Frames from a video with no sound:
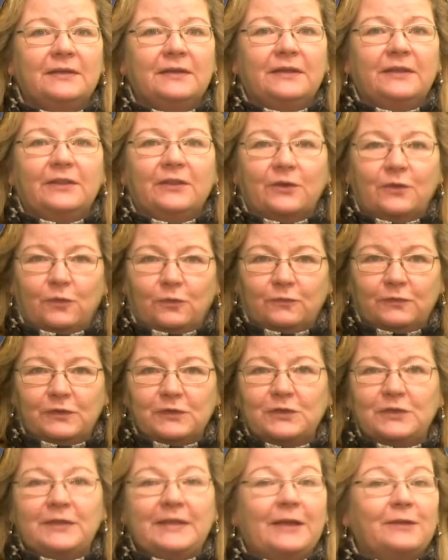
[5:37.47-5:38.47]
The
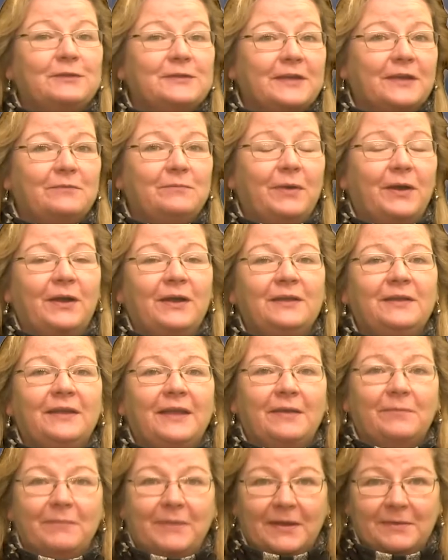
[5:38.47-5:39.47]
goldfish in the outside pond
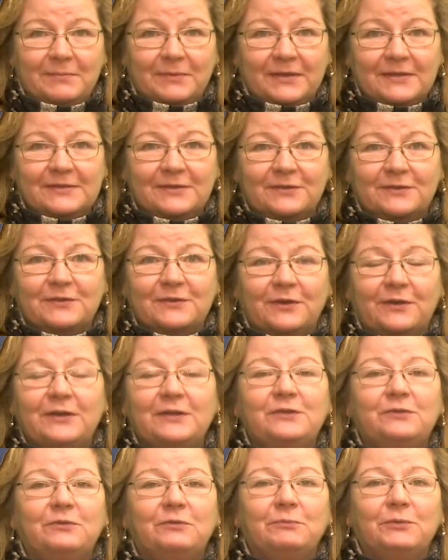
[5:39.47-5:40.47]
at my place are
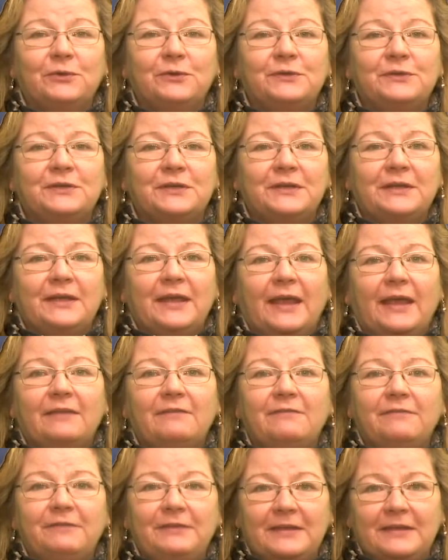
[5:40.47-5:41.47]
starting to emerge
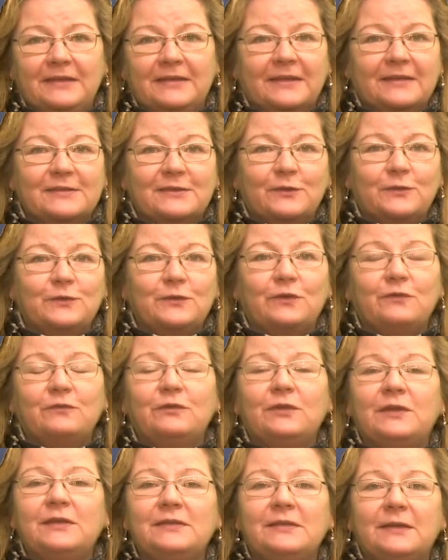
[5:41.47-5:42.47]
and feed as those
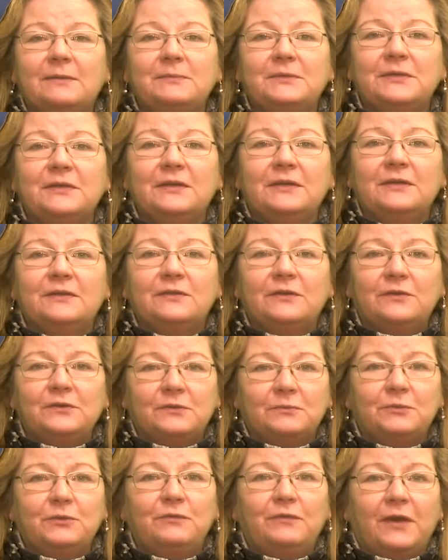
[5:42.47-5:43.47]
overnight temps start
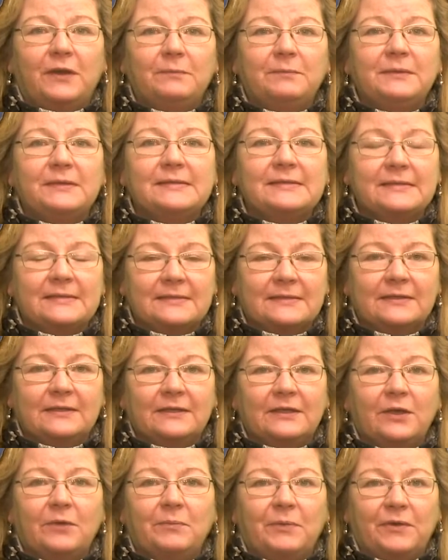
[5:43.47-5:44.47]
to move up
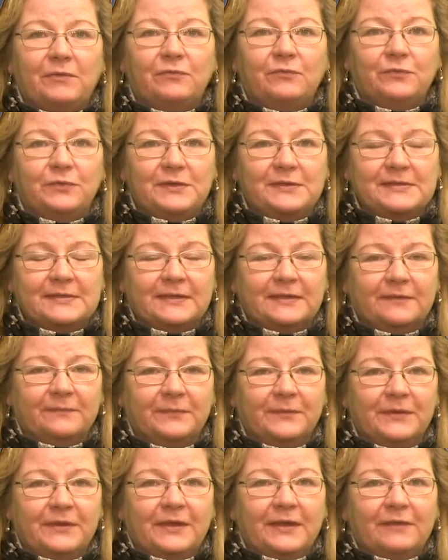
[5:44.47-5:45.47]
consistently above freezing.
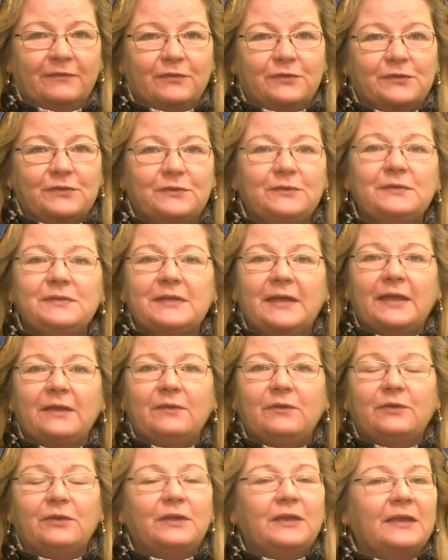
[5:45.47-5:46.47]
For Tuesday,
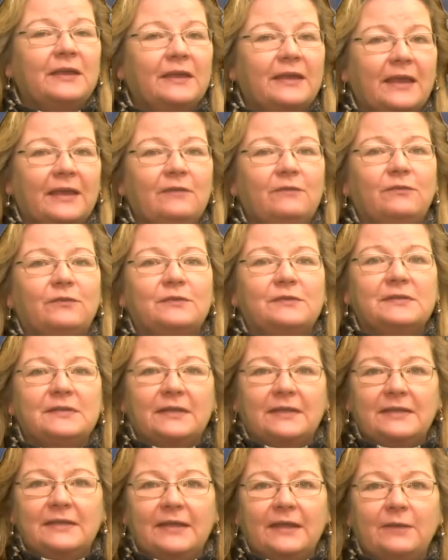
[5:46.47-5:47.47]
looking again for a
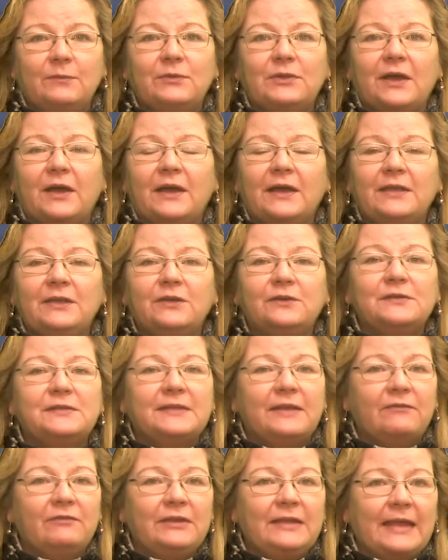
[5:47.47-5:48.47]
sunny day with a high near
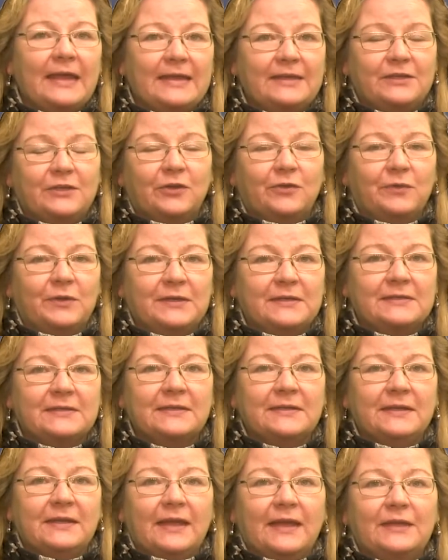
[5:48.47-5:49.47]
78 degrees,
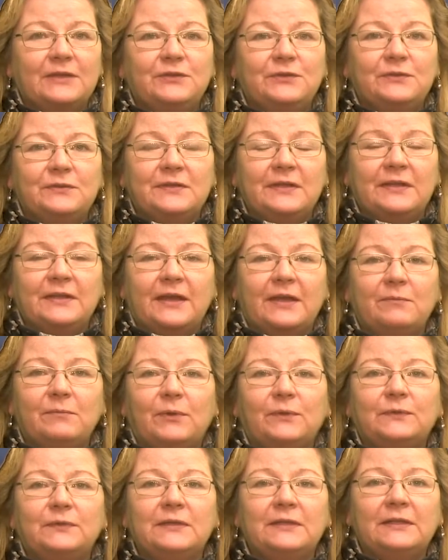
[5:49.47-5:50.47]
and Tuesday night
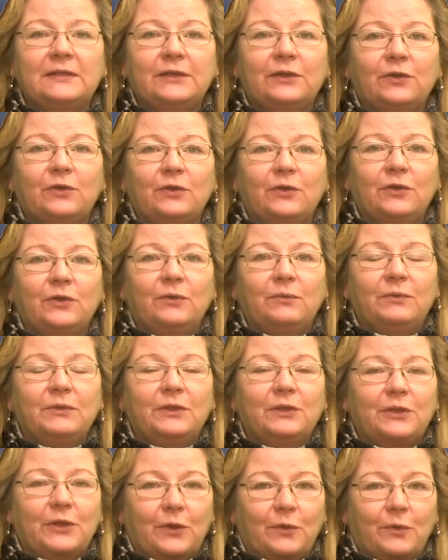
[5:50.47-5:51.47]
mostly clear with
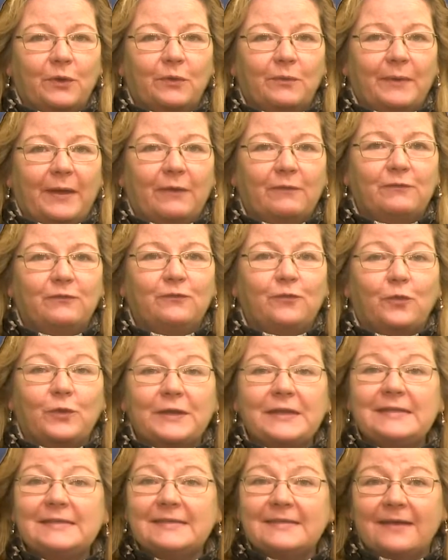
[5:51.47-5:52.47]
a low around
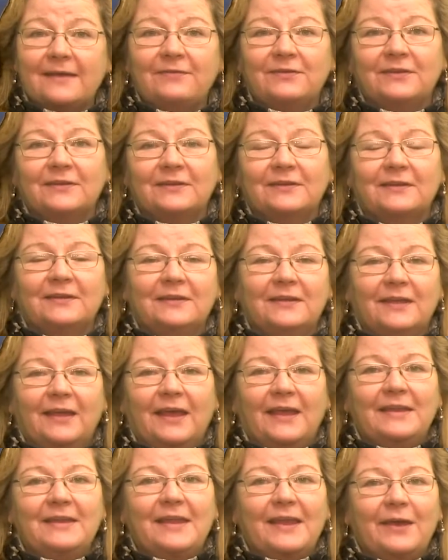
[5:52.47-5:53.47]
47.
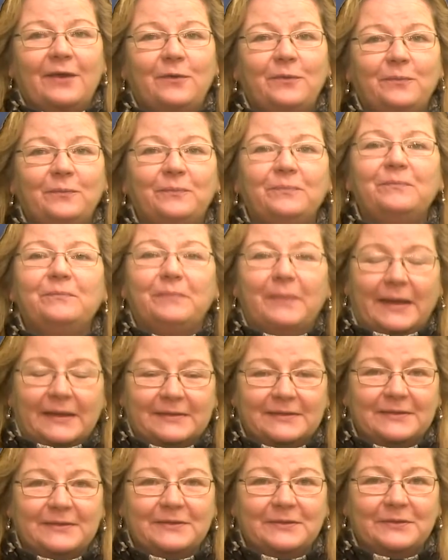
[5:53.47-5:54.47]
And now, back
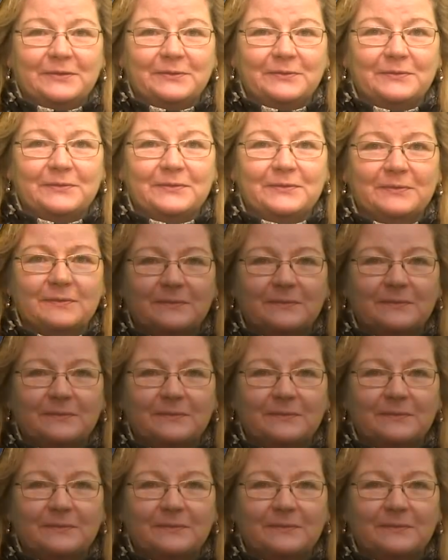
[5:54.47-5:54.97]
to the news.